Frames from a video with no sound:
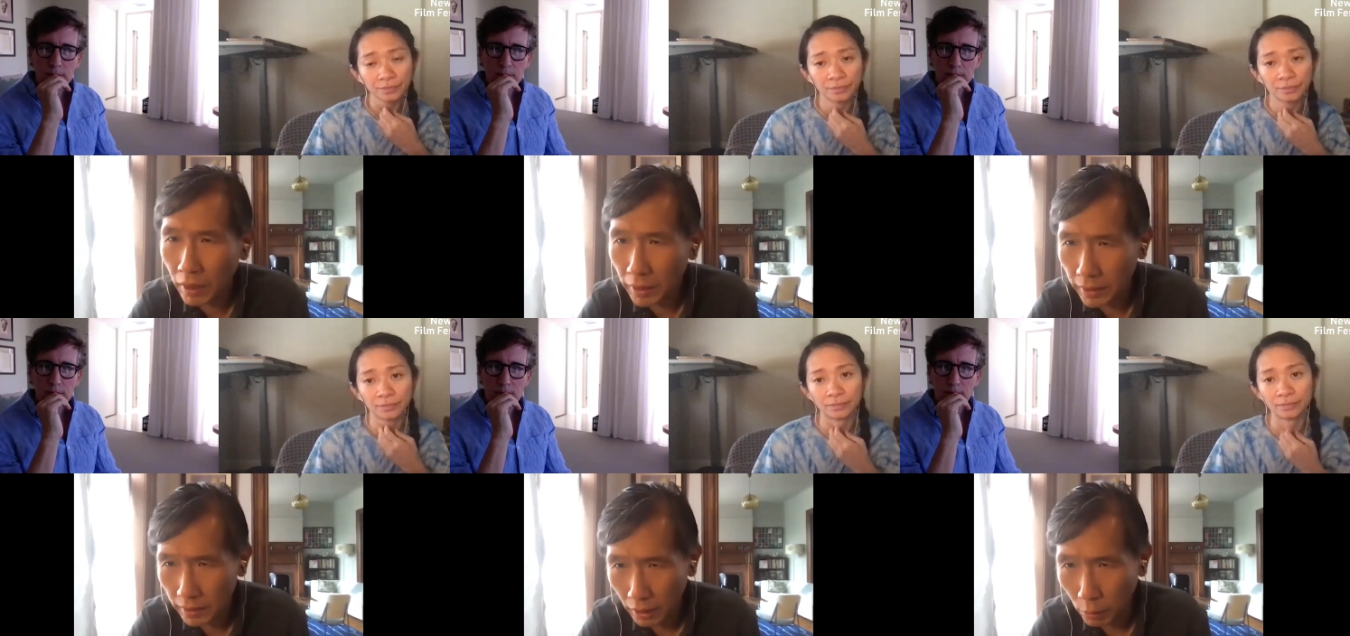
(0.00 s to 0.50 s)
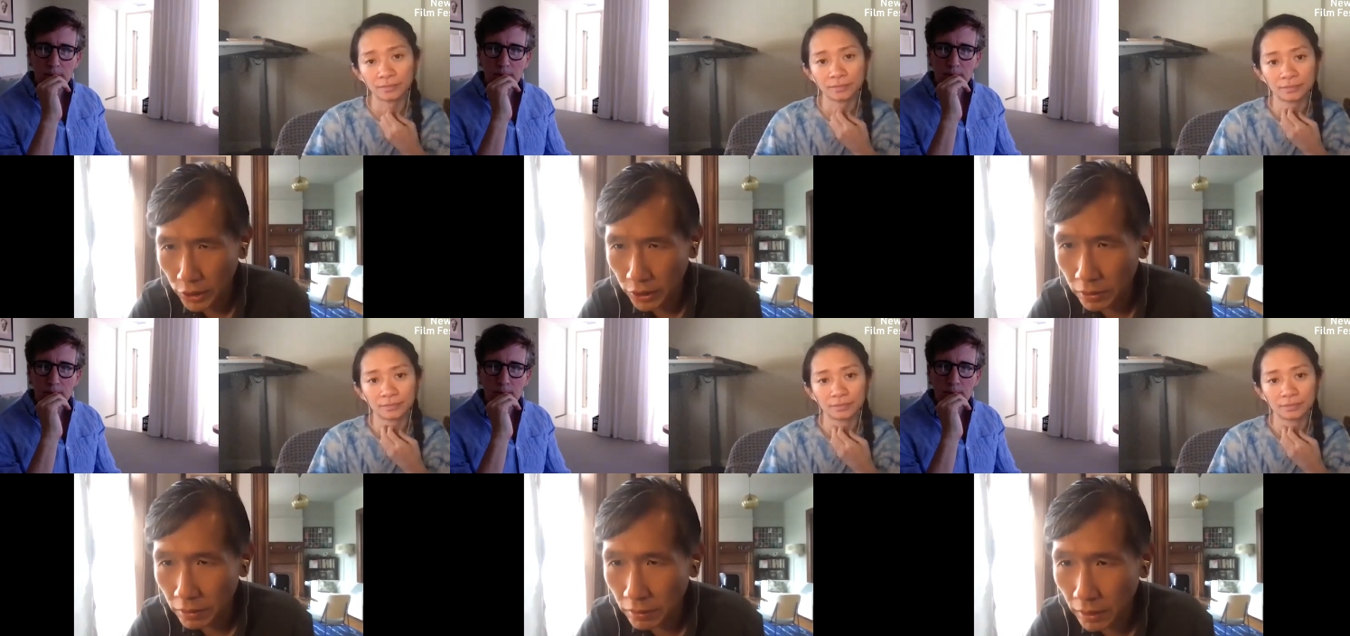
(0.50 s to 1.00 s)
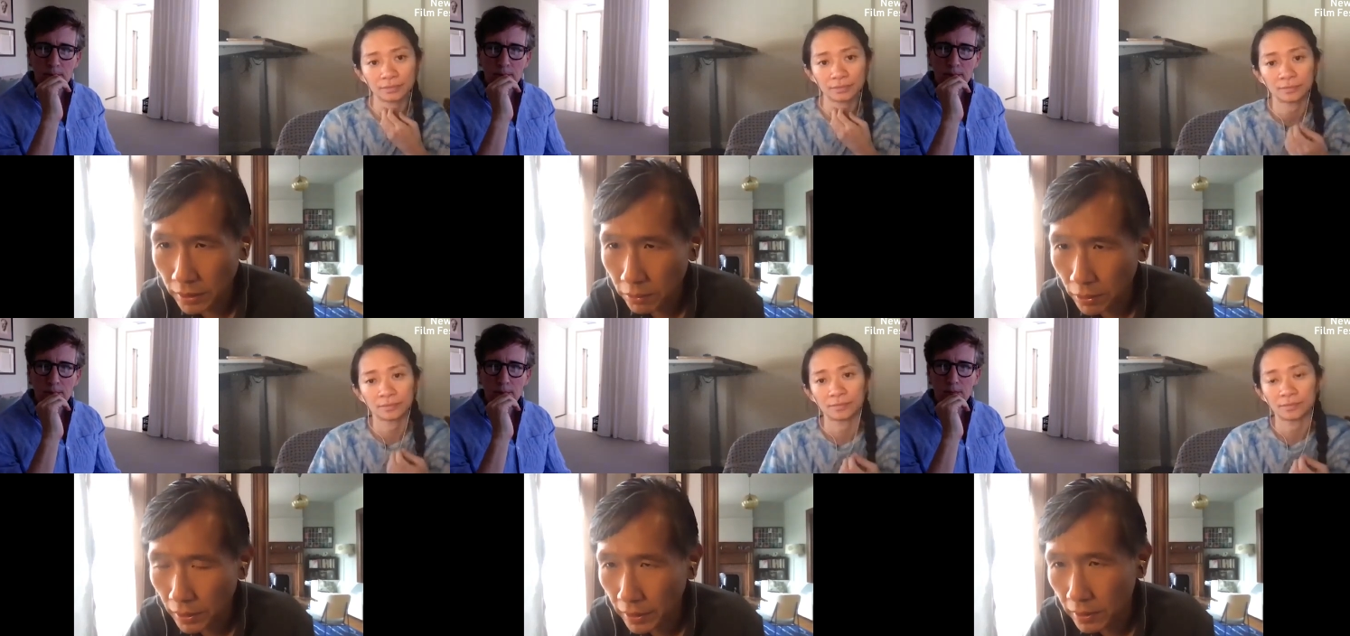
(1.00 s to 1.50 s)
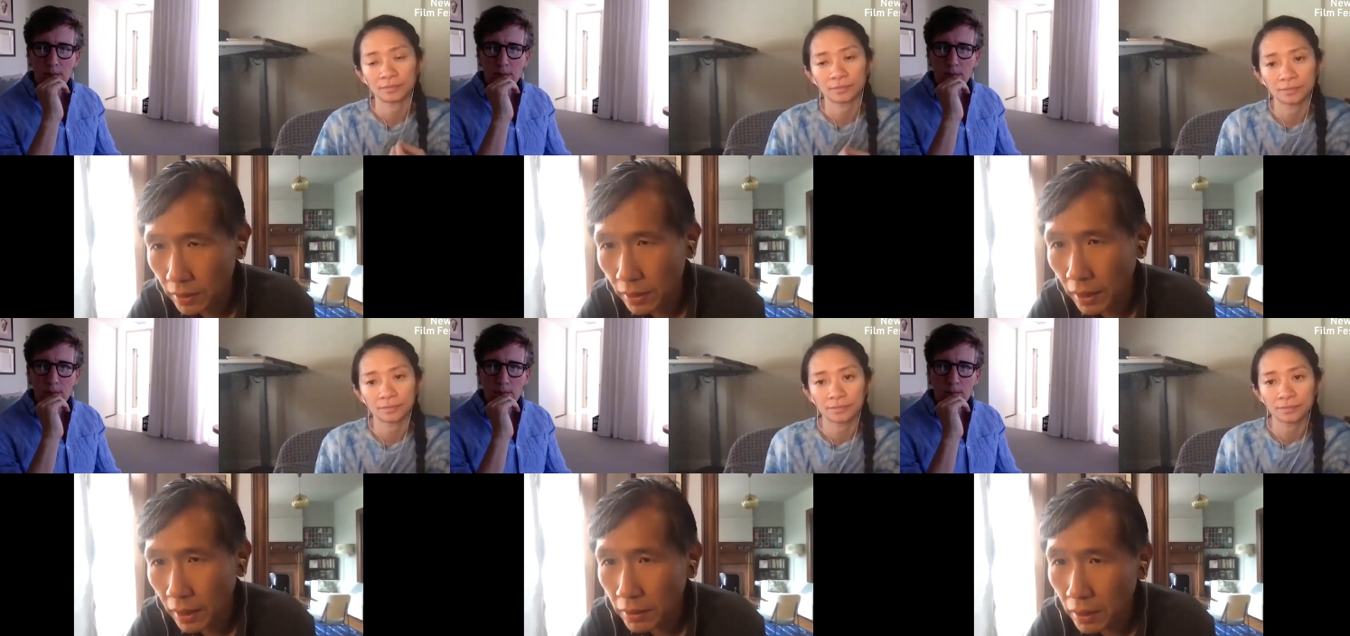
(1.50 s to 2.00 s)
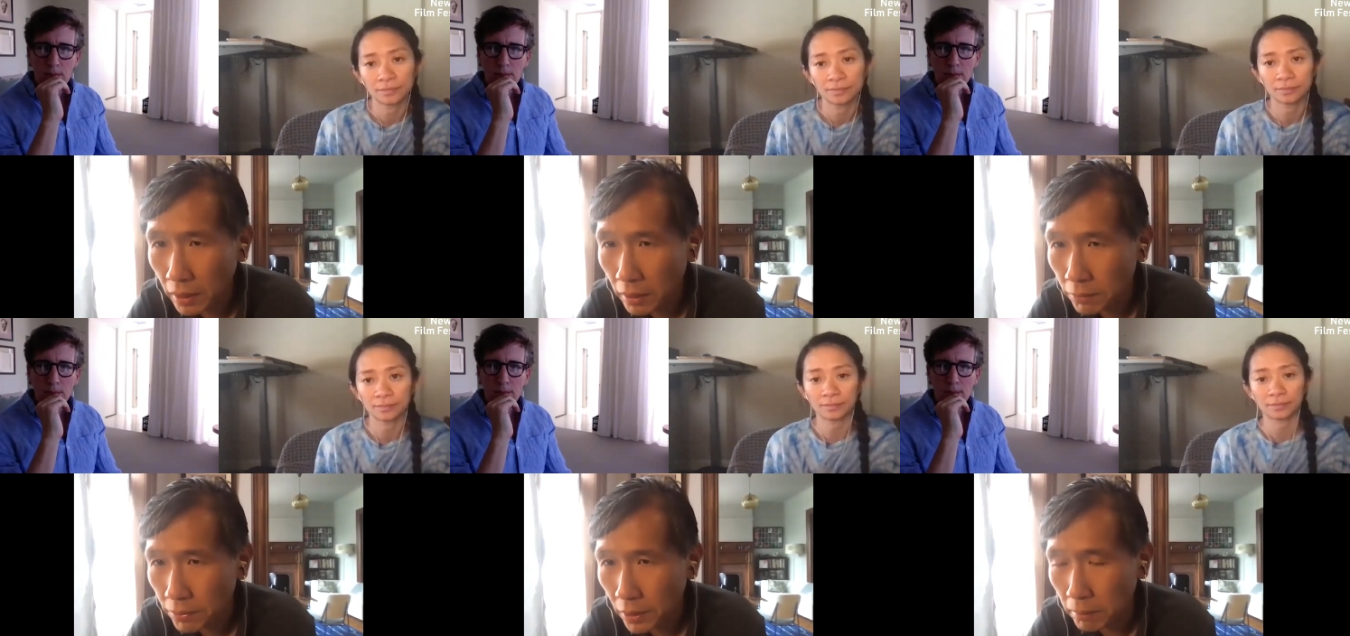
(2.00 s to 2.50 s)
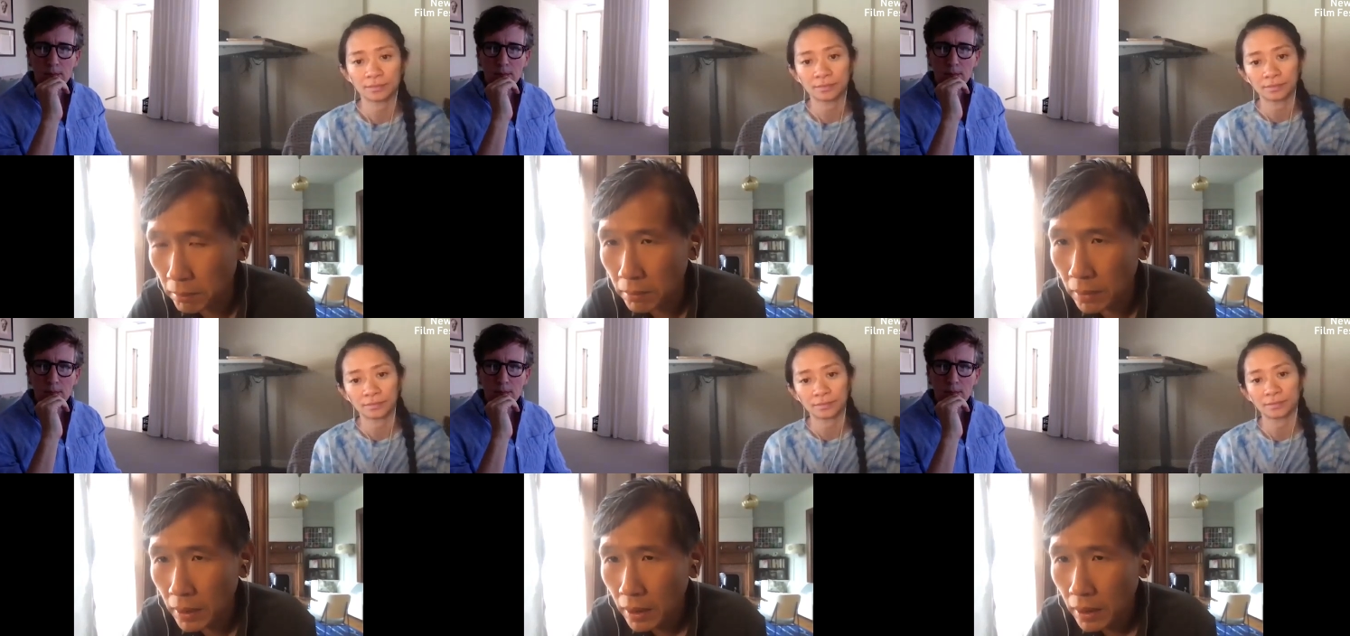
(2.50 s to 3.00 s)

Speaker 1: guess a question that's related to that uh, from